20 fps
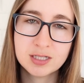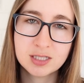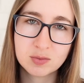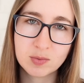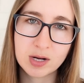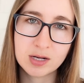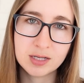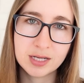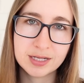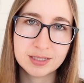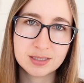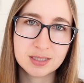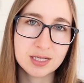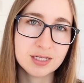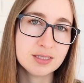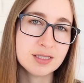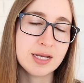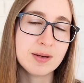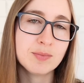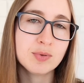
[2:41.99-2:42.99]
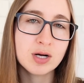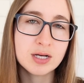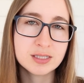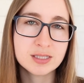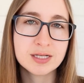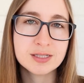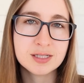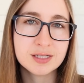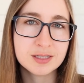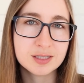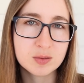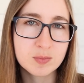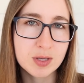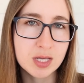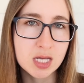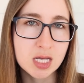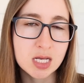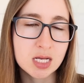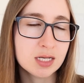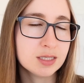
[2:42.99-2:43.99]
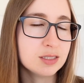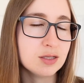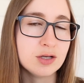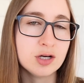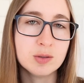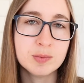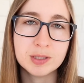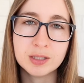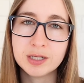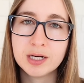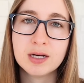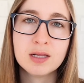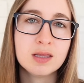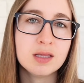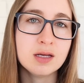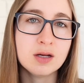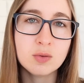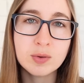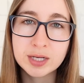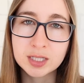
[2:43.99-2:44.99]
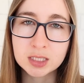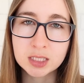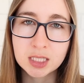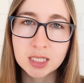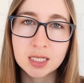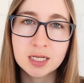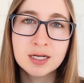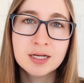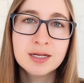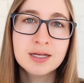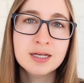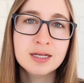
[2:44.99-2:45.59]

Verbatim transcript: as well as things like processing speed, so your ability to think quickly,